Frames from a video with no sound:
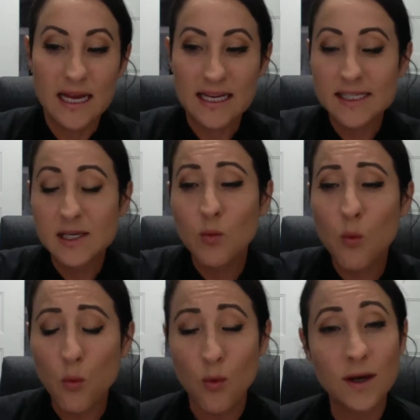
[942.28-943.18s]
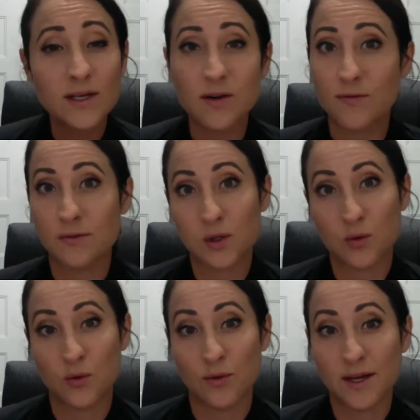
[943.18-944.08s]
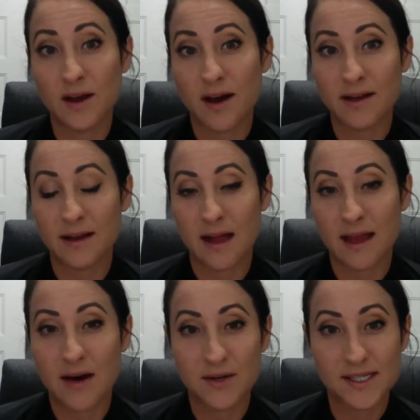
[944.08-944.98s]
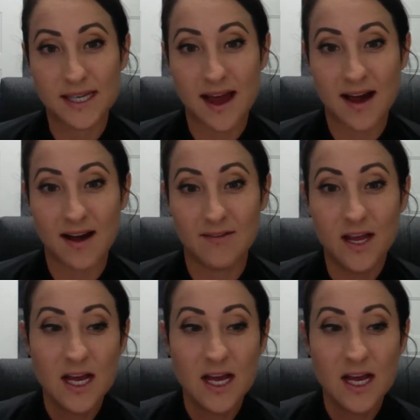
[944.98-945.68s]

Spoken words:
It is a wonderful tool that God allowed us to have